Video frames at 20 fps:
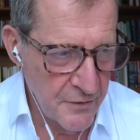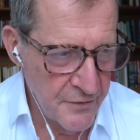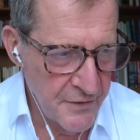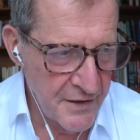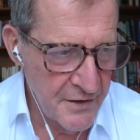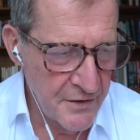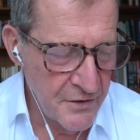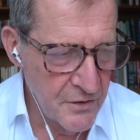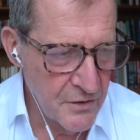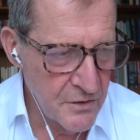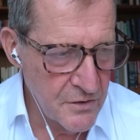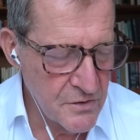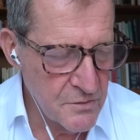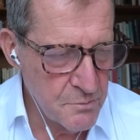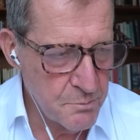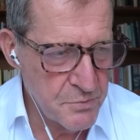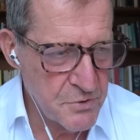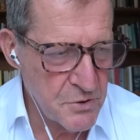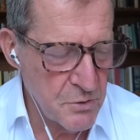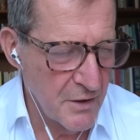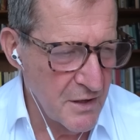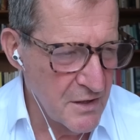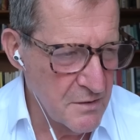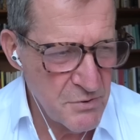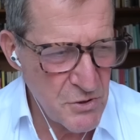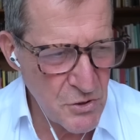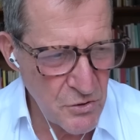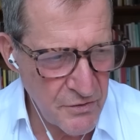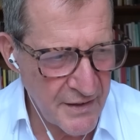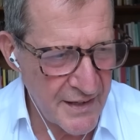And then, so I
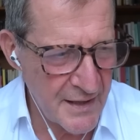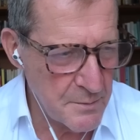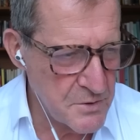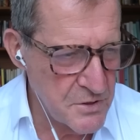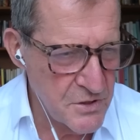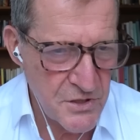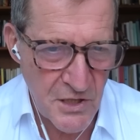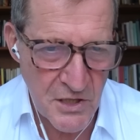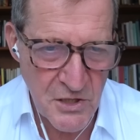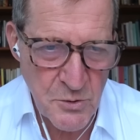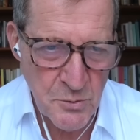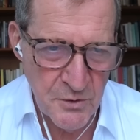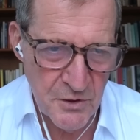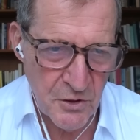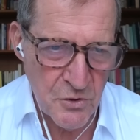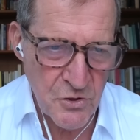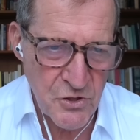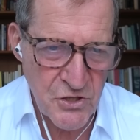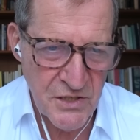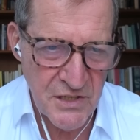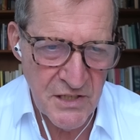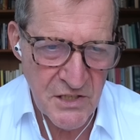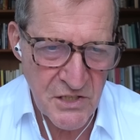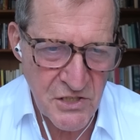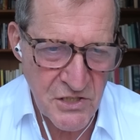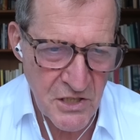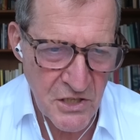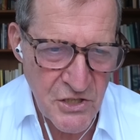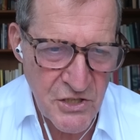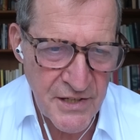sort of kept in touch with her because she
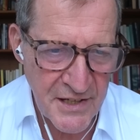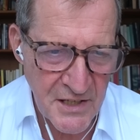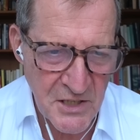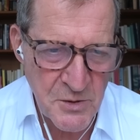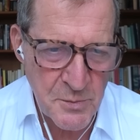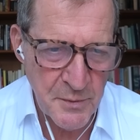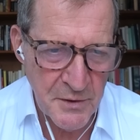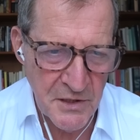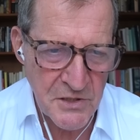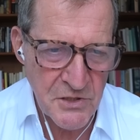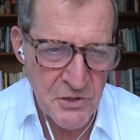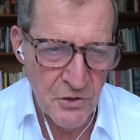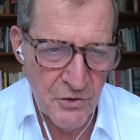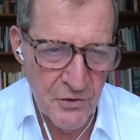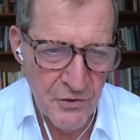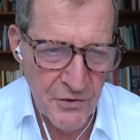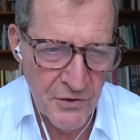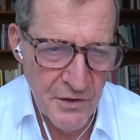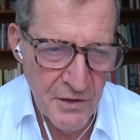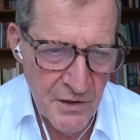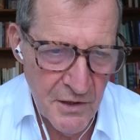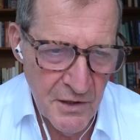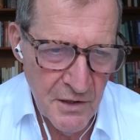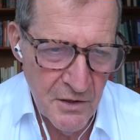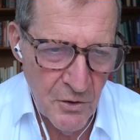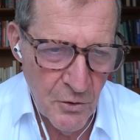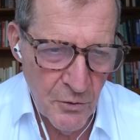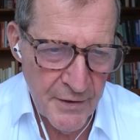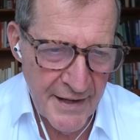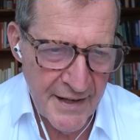is such an expert on
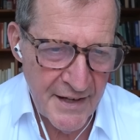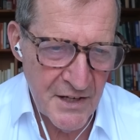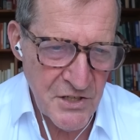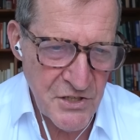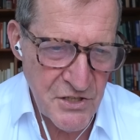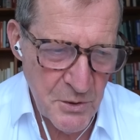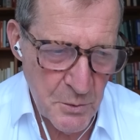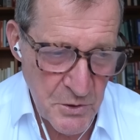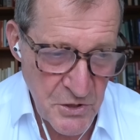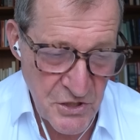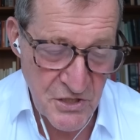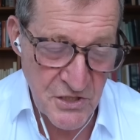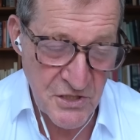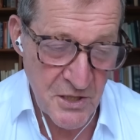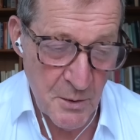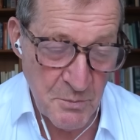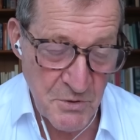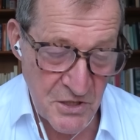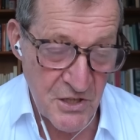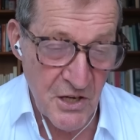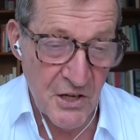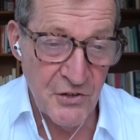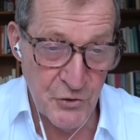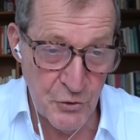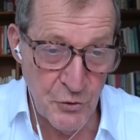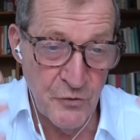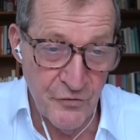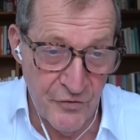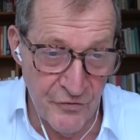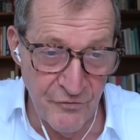energy, which is a subject I
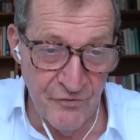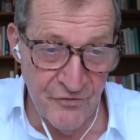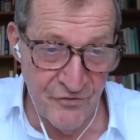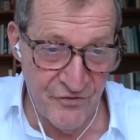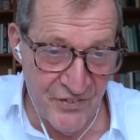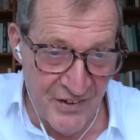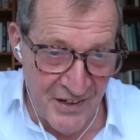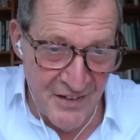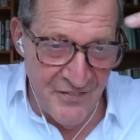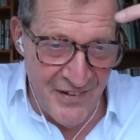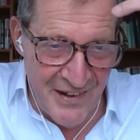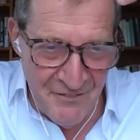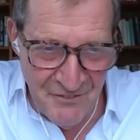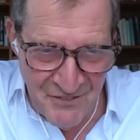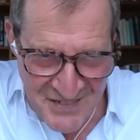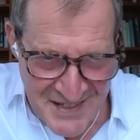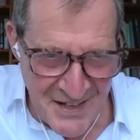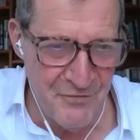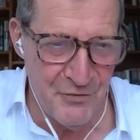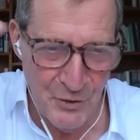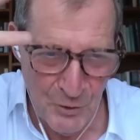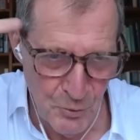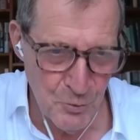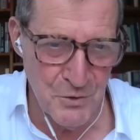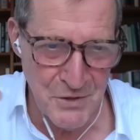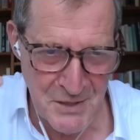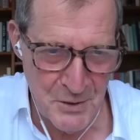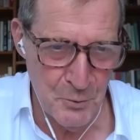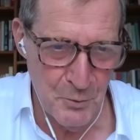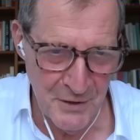do kind of have
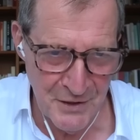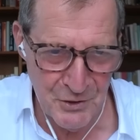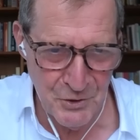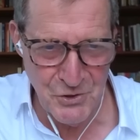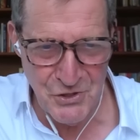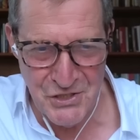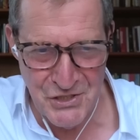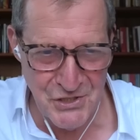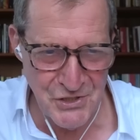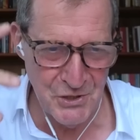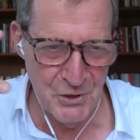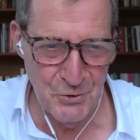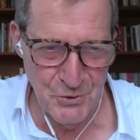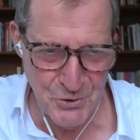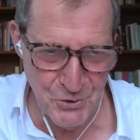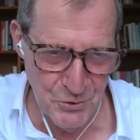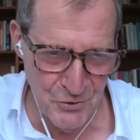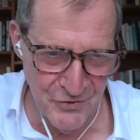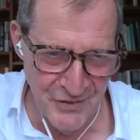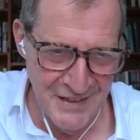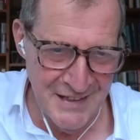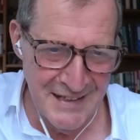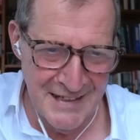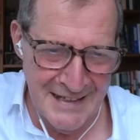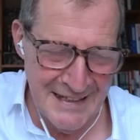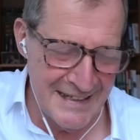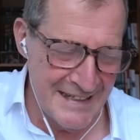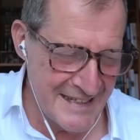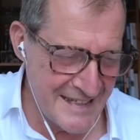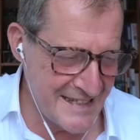difficulty with because it's so sort of
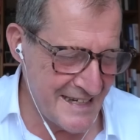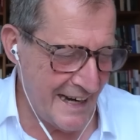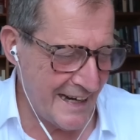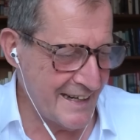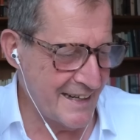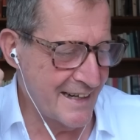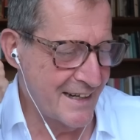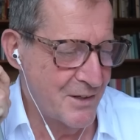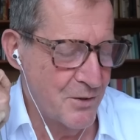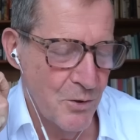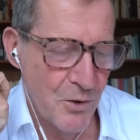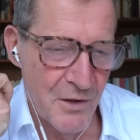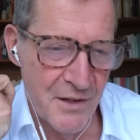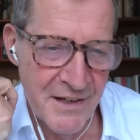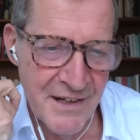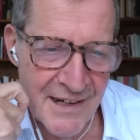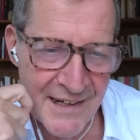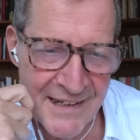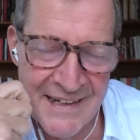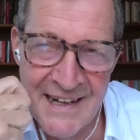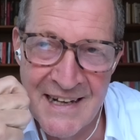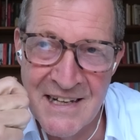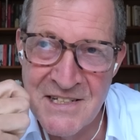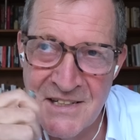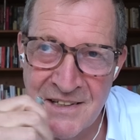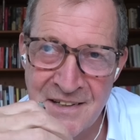technical, I guess.